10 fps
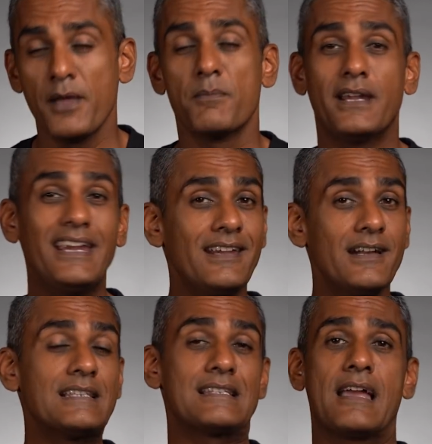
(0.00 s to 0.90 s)
But India
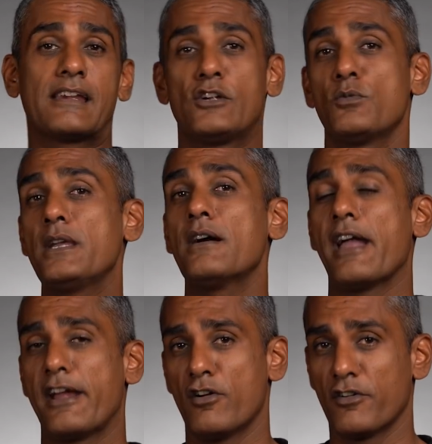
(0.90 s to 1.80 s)
is likely to be
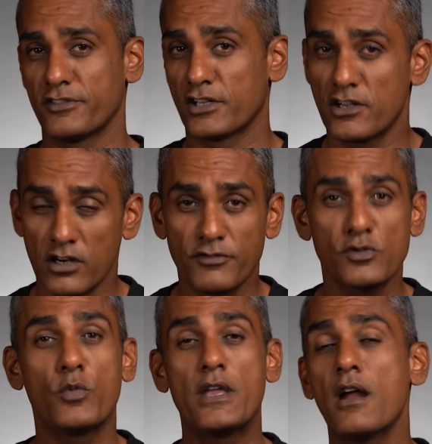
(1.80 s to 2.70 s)
ahead of the curve,
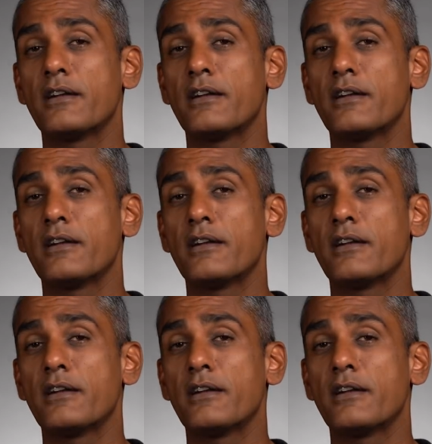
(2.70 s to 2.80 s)
so we are